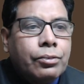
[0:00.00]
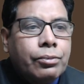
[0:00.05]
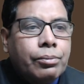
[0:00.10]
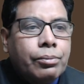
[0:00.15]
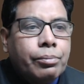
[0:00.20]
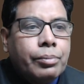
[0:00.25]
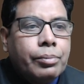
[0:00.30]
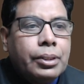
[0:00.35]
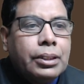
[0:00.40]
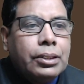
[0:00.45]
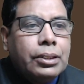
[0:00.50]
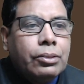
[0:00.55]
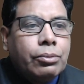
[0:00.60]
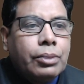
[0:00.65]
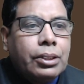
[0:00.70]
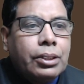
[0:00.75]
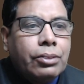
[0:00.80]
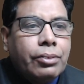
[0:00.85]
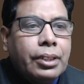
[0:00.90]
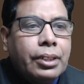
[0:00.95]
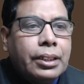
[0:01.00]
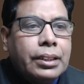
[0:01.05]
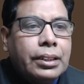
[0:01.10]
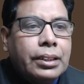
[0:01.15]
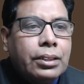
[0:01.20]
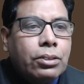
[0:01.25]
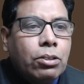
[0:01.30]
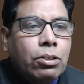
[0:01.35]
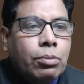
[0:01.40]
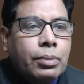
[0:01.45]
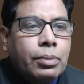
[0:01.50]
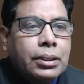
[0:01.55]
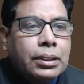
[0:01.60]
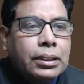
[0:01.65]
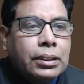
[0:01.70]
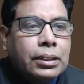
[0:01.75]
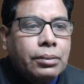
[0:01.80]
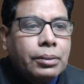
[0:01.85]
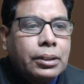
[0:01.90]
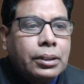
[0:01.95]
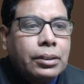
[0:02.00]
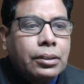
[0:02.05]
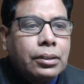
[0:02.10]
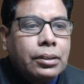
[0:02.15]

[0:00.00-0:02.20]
B is 128,7,